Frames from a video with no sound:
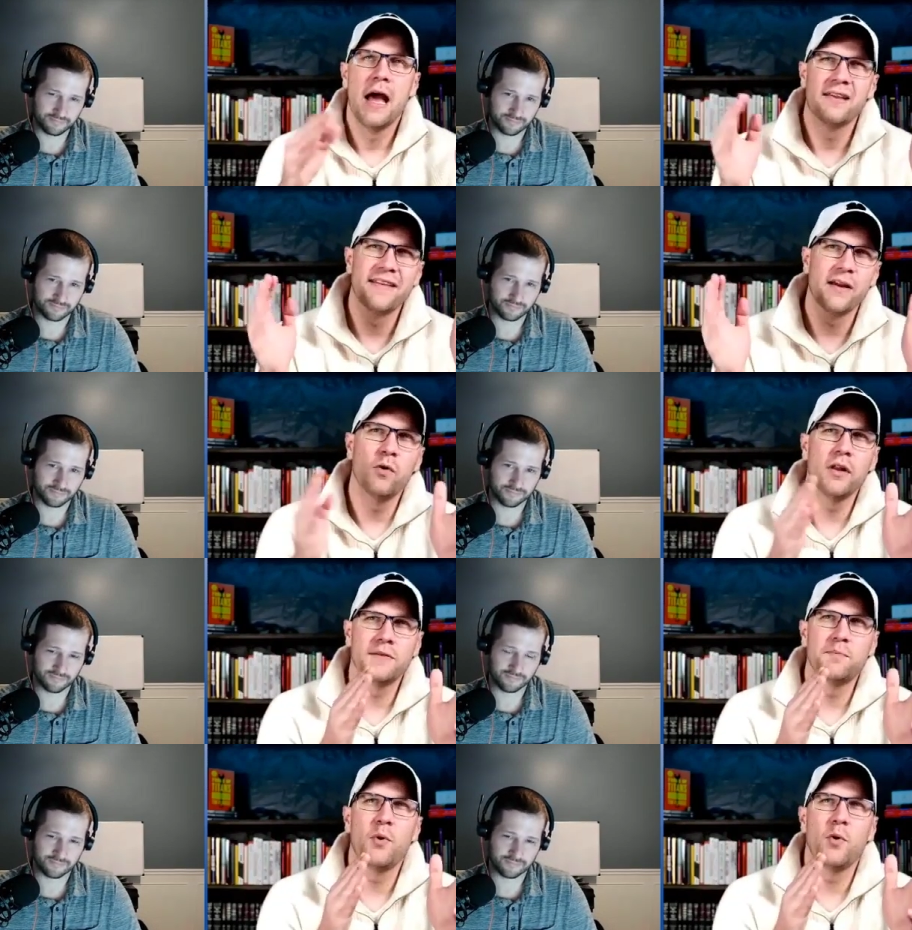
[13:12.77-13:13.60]
Speaker 1: It's like, well,
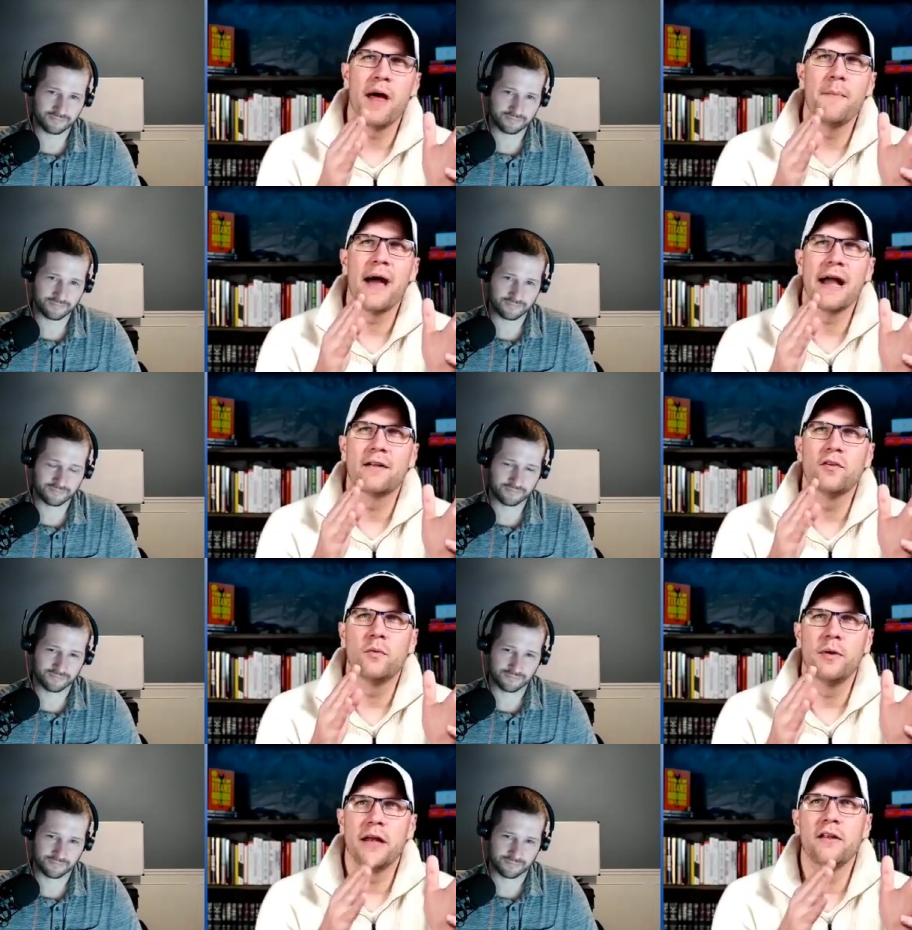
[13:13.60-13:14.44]
let's pull that back a
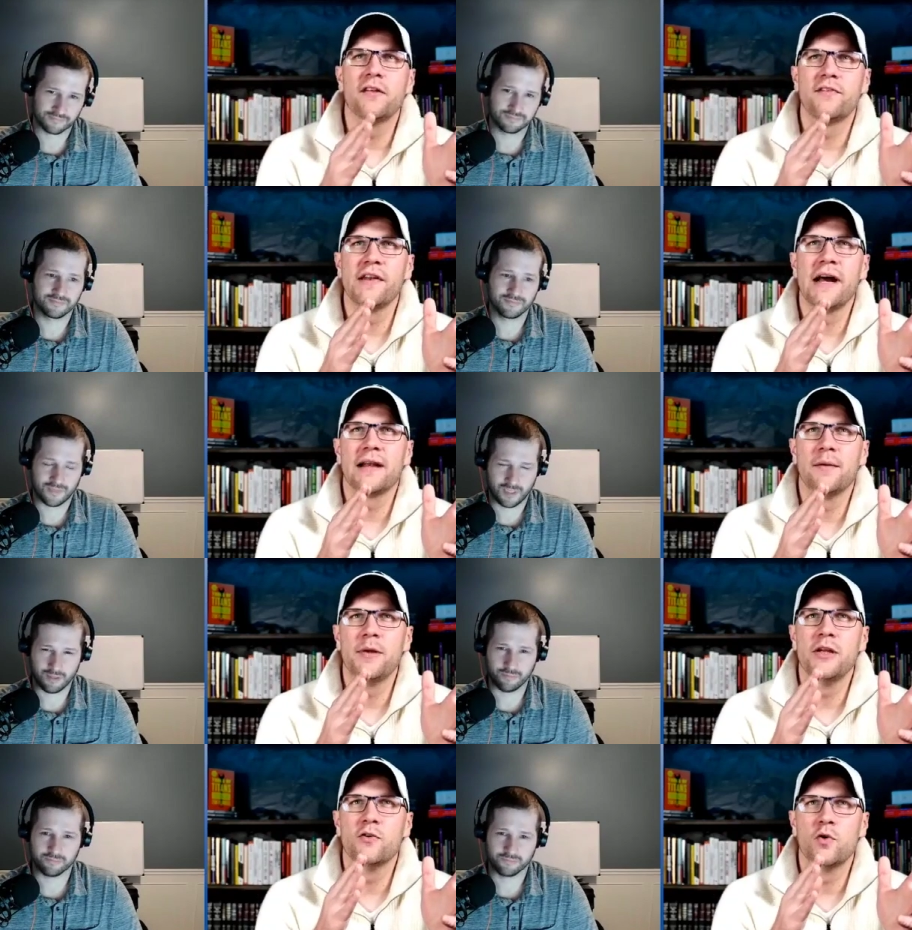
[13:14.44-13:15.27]
little bit. It's not going
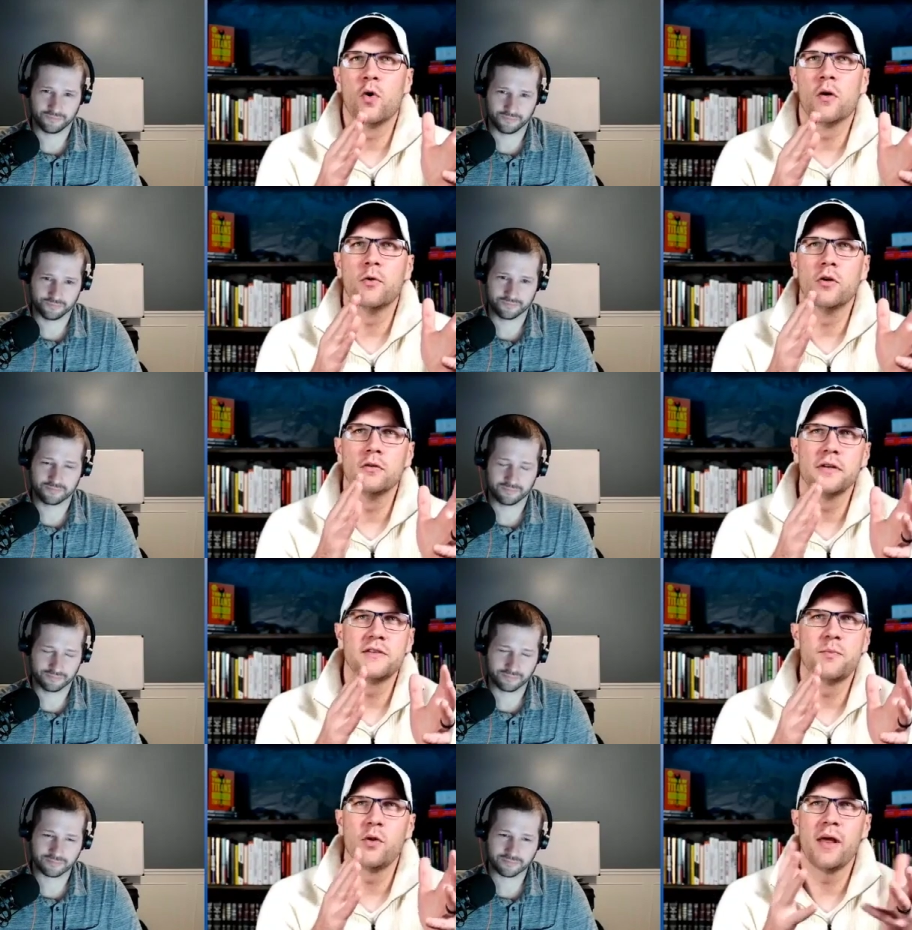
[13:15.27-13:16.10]
to be your normal.
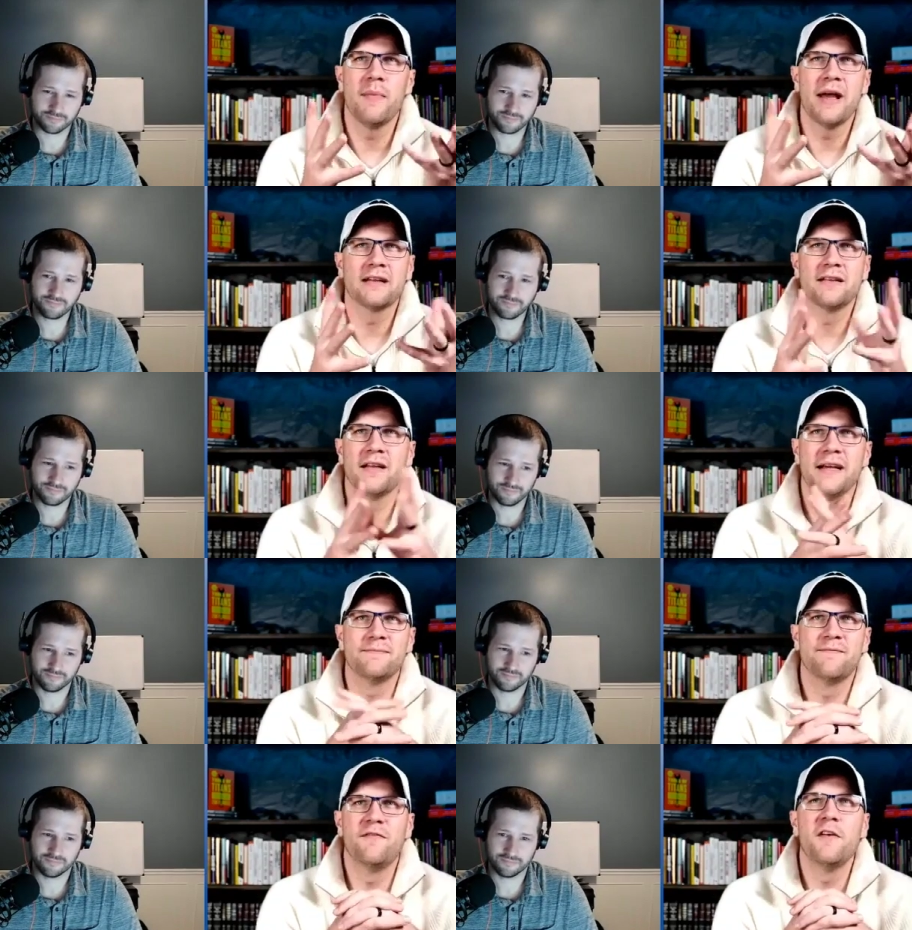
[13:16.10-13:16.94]
Let's pull that back to
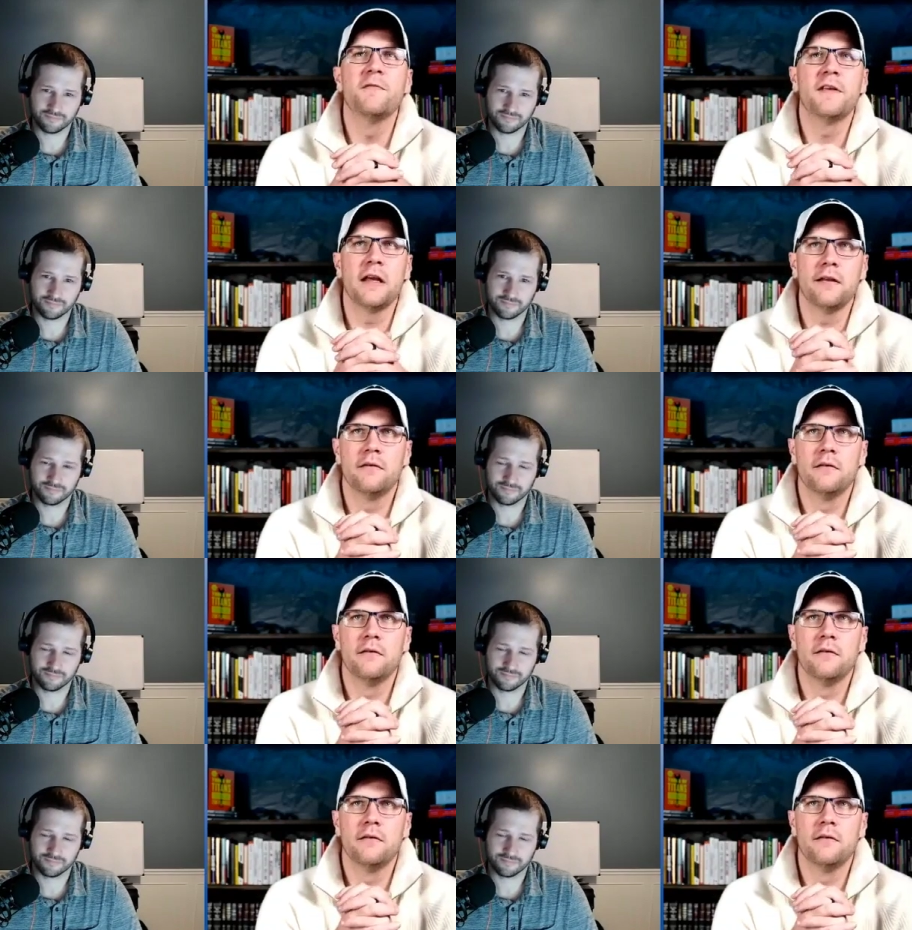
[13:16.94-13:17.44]
like 15.